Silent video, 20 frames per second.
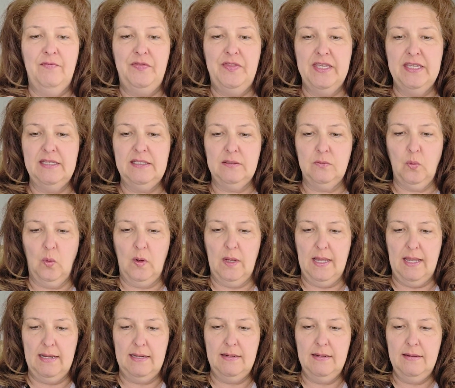this
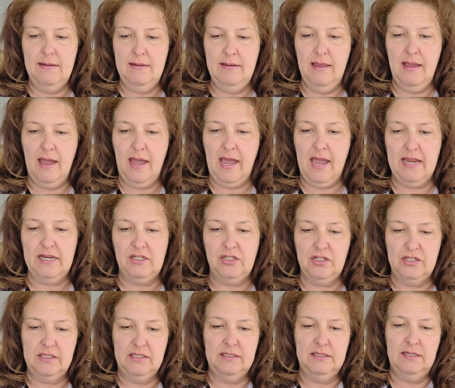one, I
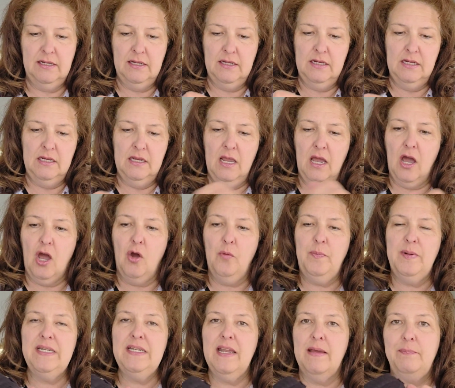just
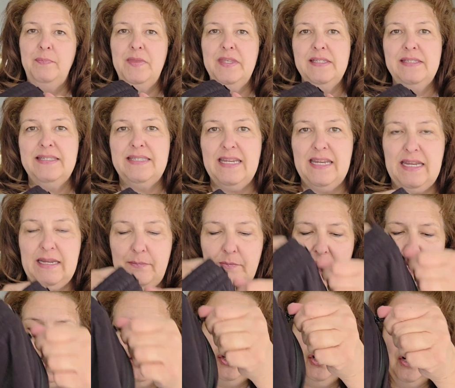opened up the seam
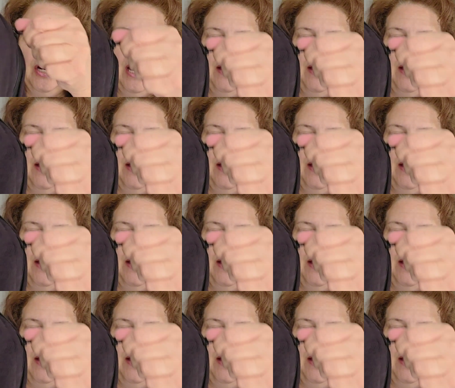and took